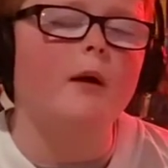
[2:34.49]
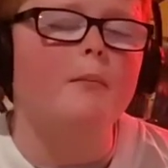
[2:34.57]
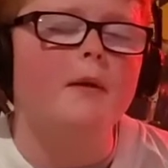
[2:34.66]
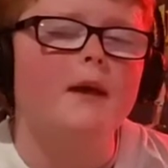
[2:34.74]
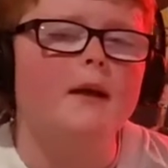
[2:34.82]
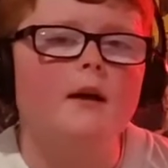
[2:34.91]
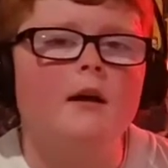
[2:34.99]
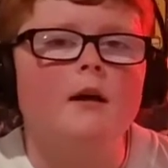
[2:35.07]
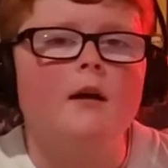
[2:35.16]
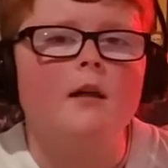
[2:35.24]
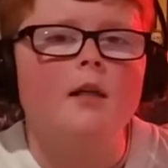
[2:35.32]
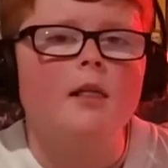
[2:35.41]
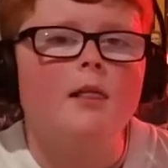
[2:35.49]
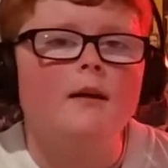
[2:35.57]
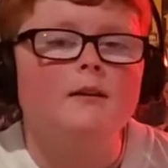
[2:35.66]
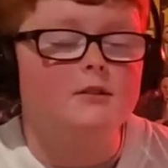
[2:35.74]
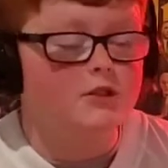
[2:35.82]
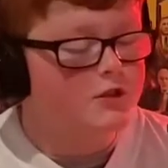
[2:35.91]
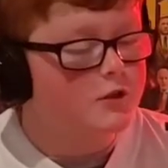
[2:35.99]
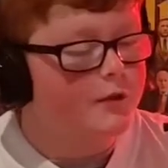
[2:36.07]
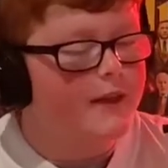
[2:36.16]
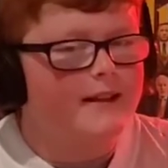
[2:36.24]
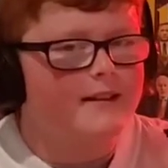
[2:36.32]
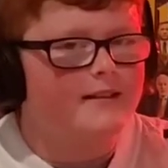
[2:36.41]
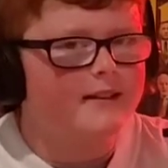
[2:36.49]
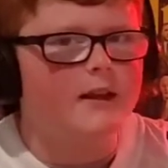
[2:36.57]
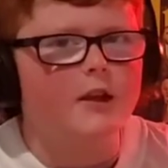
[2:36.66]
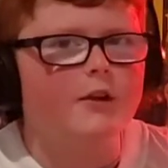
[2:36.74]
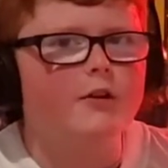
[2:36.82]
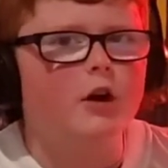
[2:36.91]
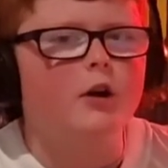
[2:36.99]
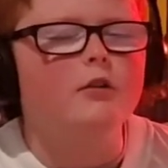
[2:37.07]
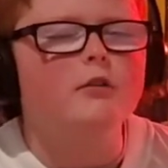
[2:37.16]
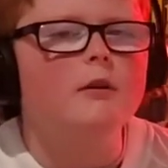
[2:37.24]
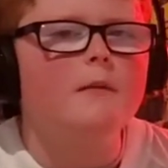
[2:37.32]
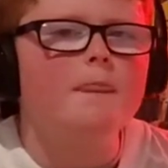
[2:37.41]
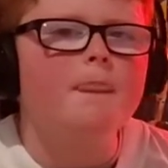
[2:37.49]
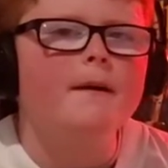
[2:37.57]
round pick just so they can secure Darnold.